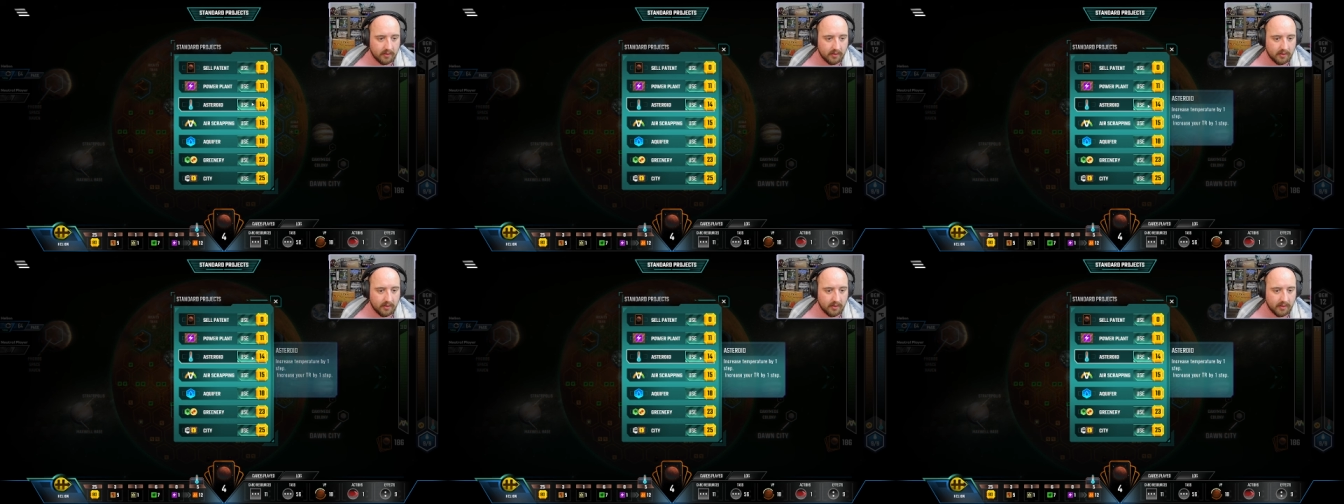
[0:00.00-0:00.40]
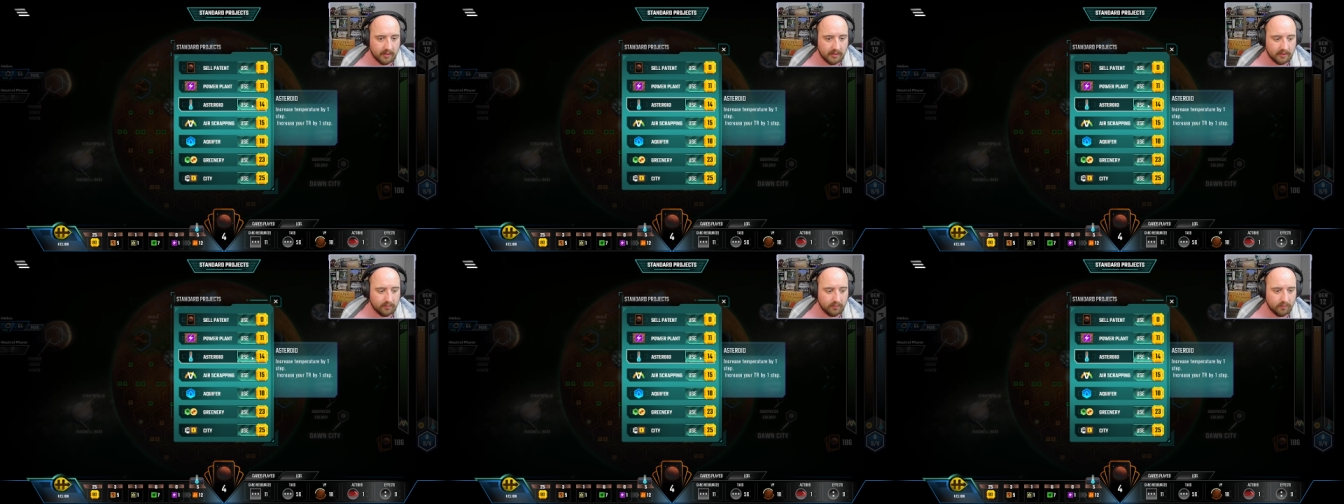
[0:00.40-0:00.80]
I
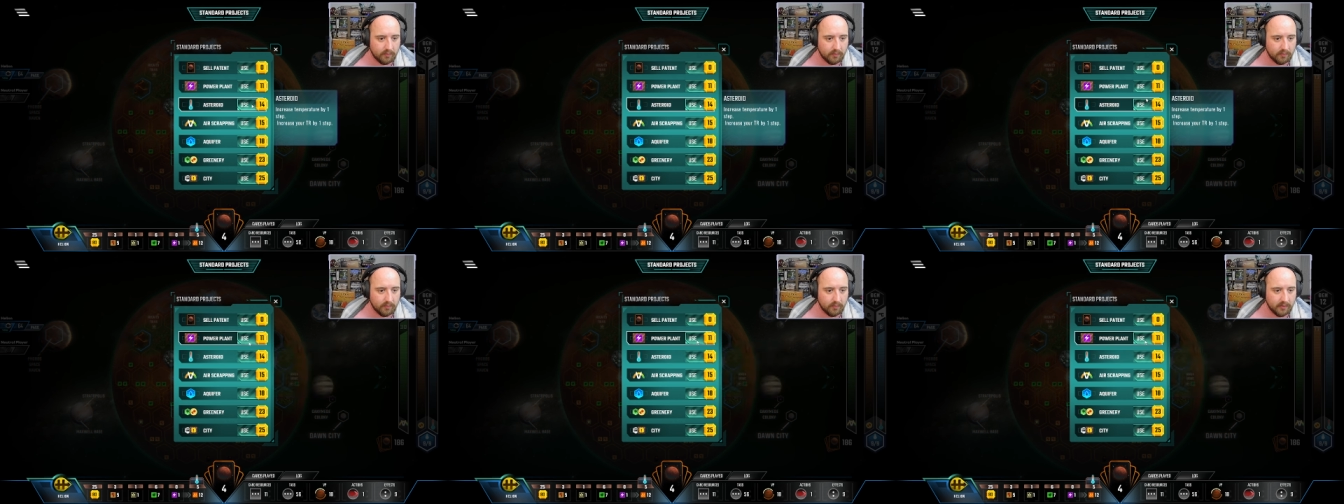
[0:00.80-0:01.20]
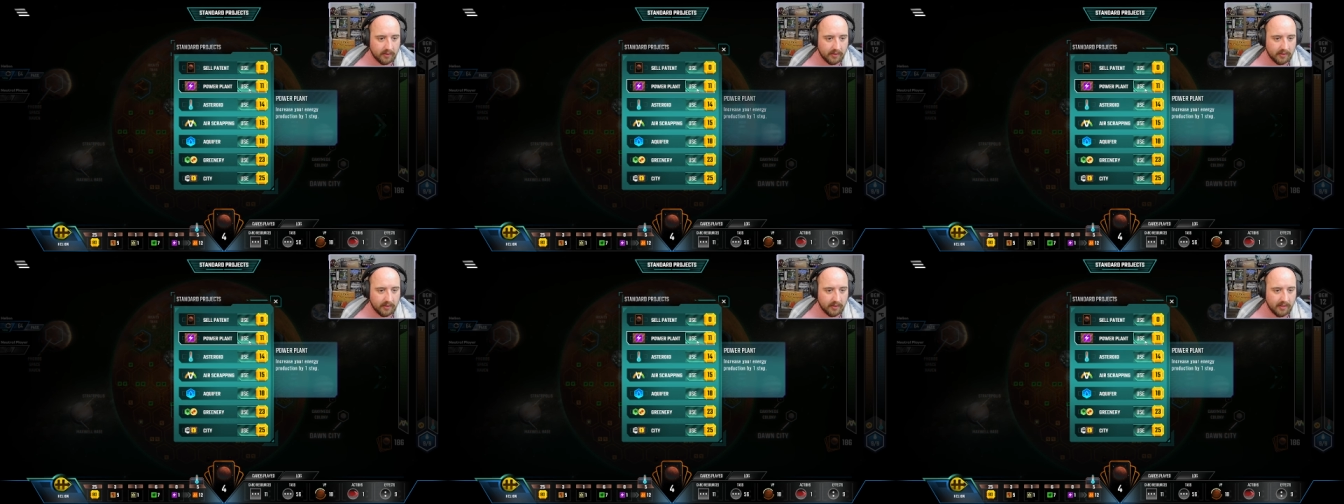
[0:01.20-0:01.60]
need
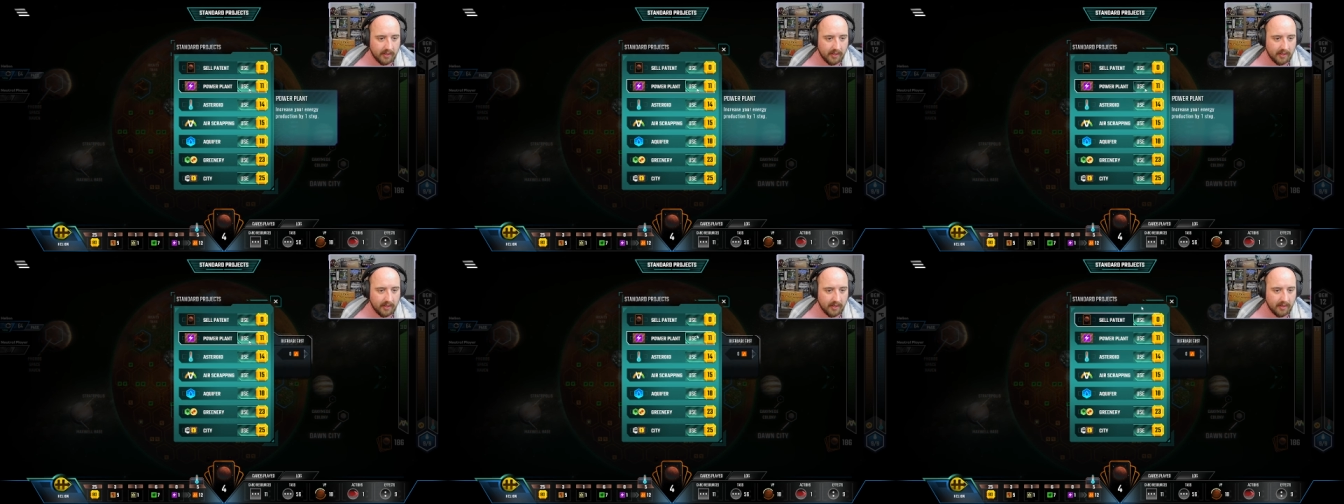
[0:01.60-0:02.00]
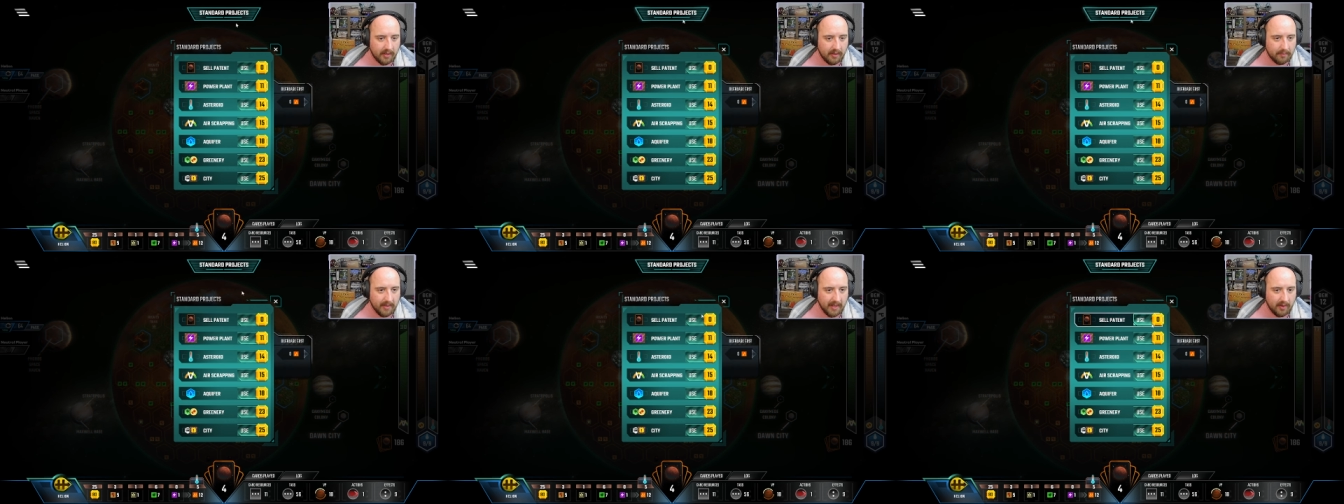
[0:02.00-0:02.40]
and a
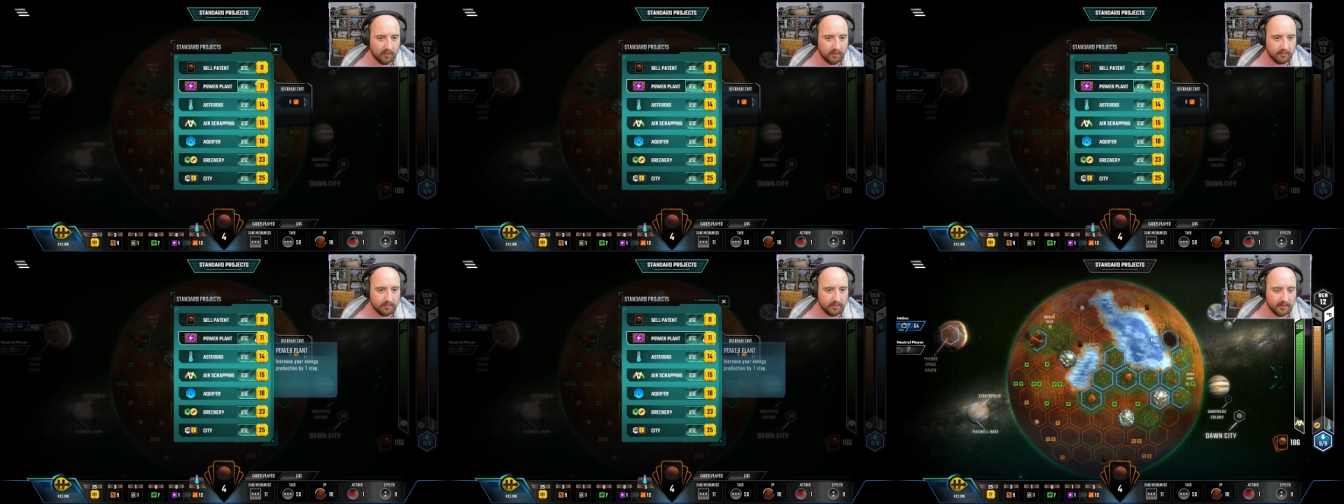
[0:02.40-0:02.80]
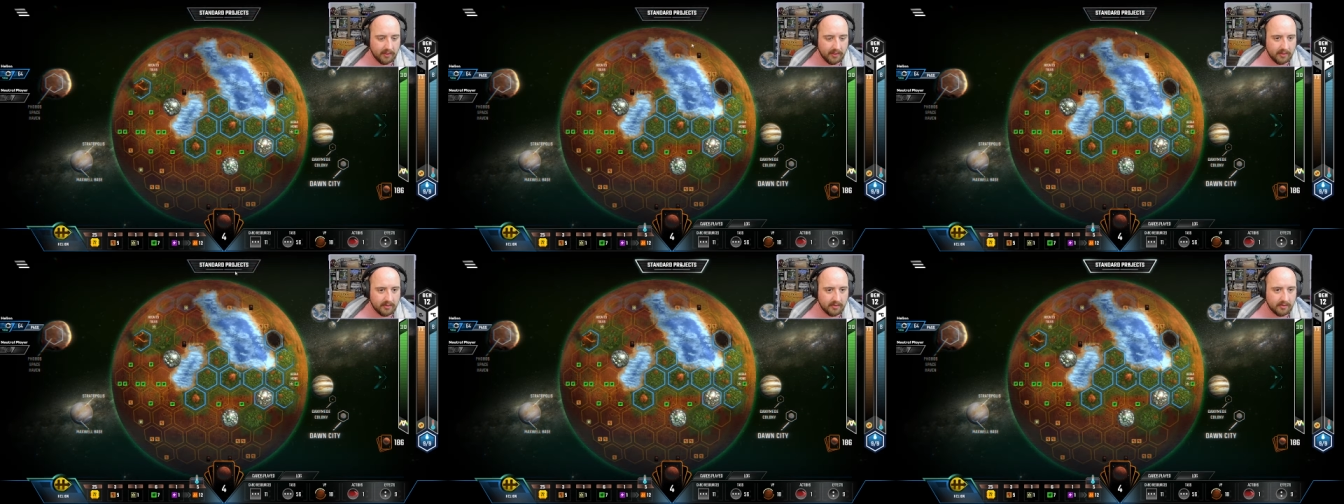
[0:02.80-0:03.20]
power plant